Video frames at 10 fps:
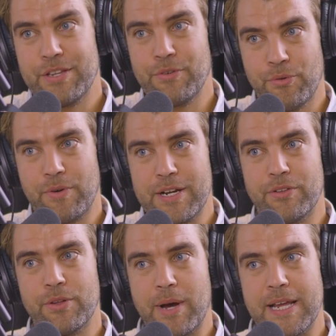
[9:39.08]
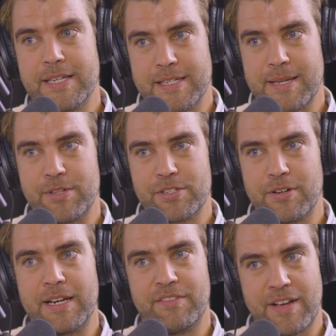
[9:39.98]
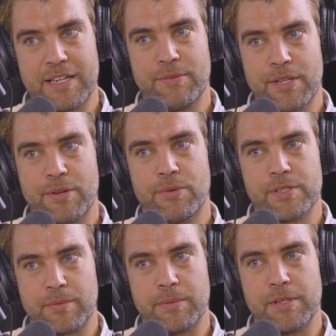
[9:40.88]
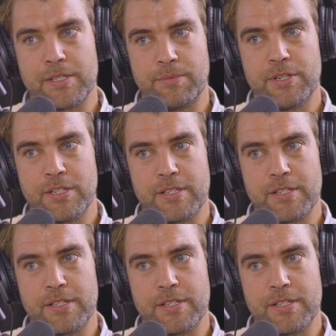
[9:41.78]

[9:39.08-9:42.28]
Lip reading: You're already on the way to demonstrating value with a quantum computer, which